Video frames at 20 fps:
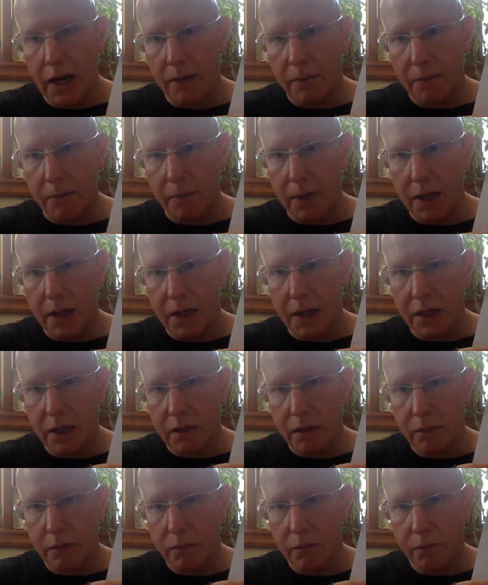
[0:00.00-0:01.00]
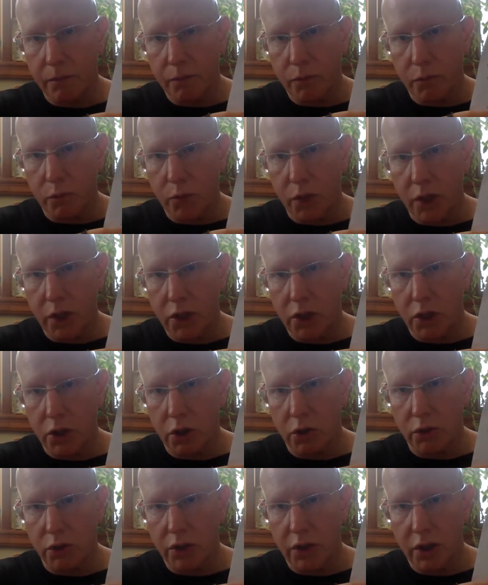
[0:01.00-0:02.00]
My
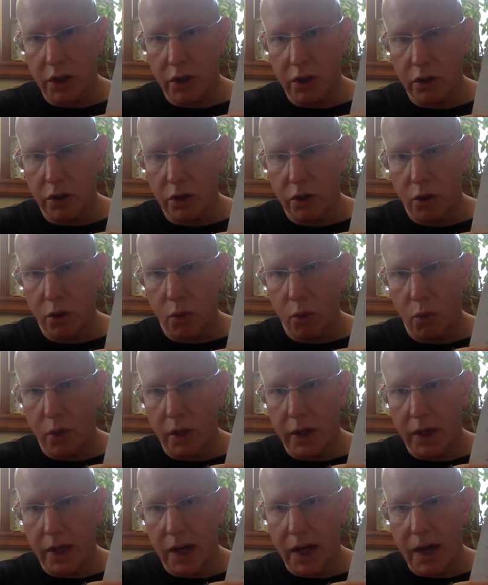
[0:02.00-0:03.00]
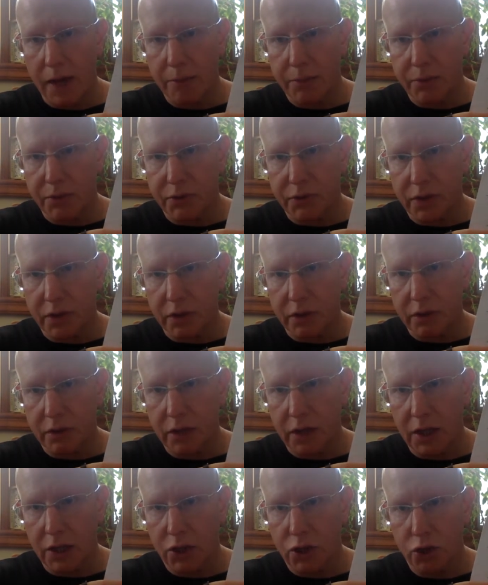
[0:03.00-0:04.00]
ratios here went opposite.
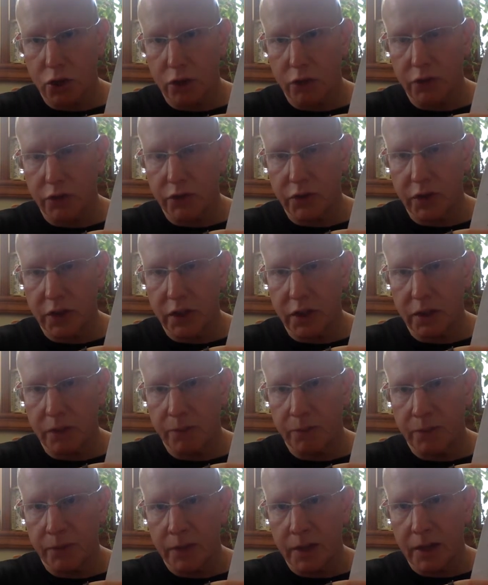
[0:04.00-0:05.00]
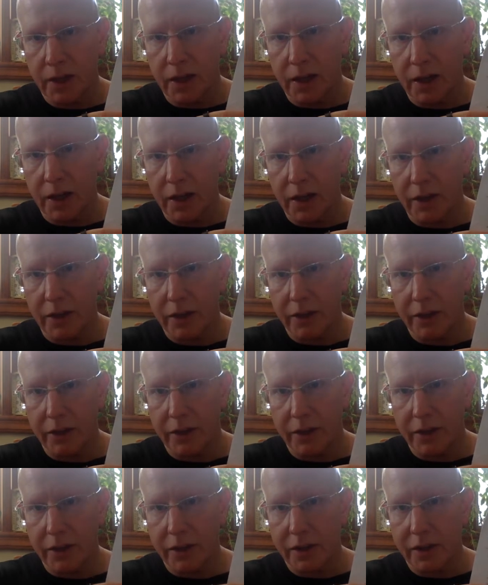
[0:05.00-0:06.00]
I should have seen
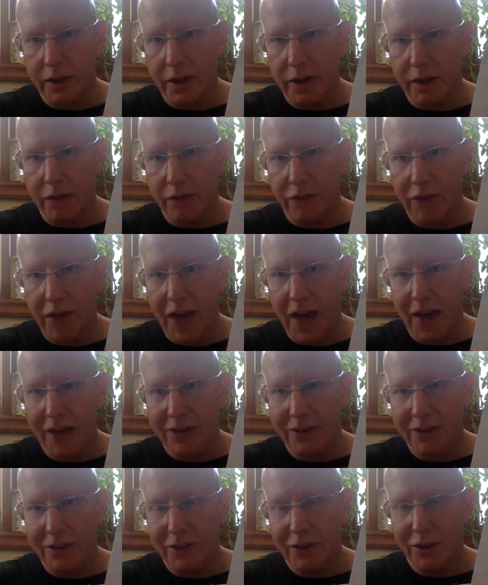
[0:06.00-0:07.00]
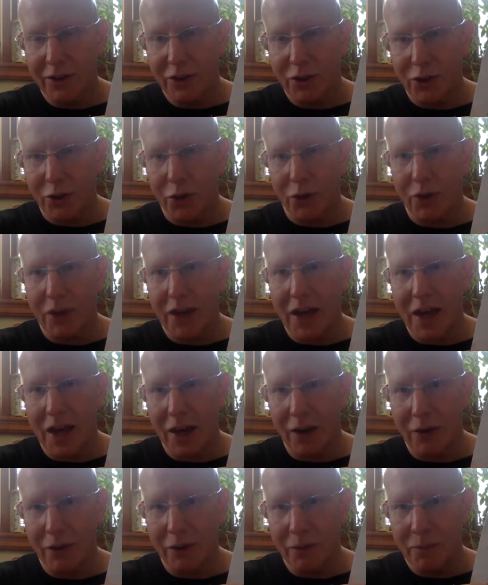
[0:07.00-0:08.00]
the fat go
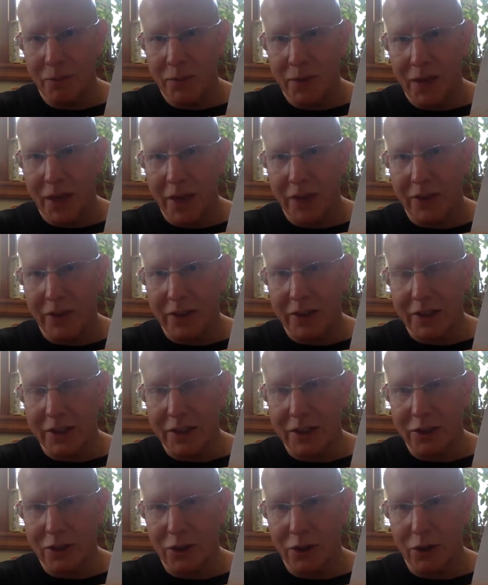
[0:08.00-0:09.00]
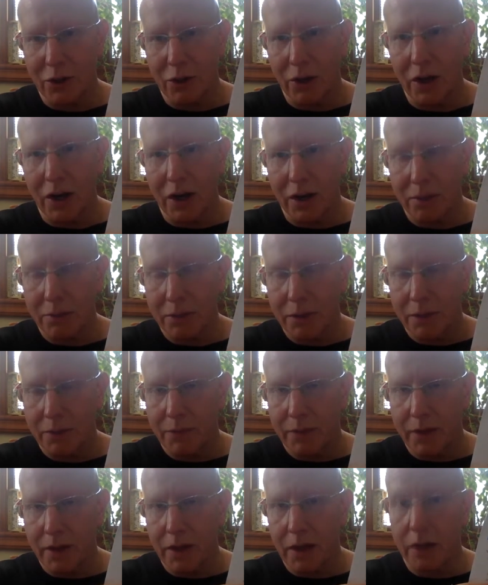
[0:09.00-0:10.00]
down and the lean go up.
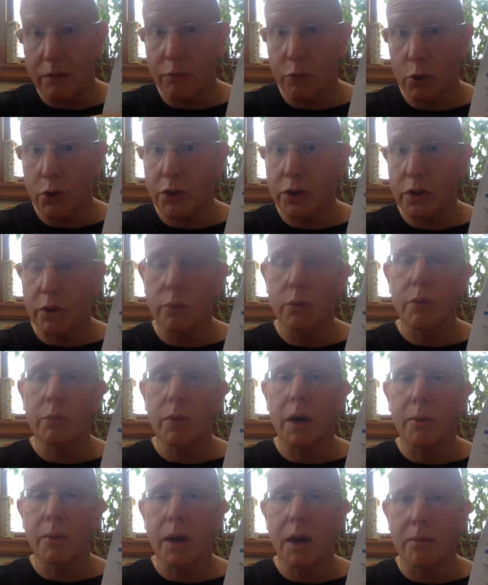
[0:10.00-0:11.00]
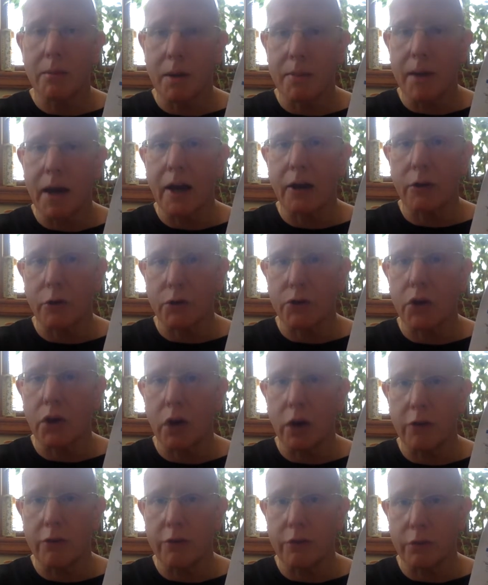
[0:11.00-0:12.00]
Unfortunately, we probably had my macros
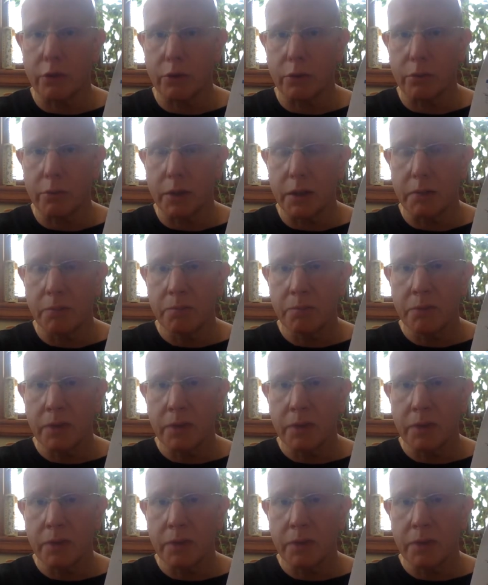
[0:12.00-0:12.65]
off a little bit.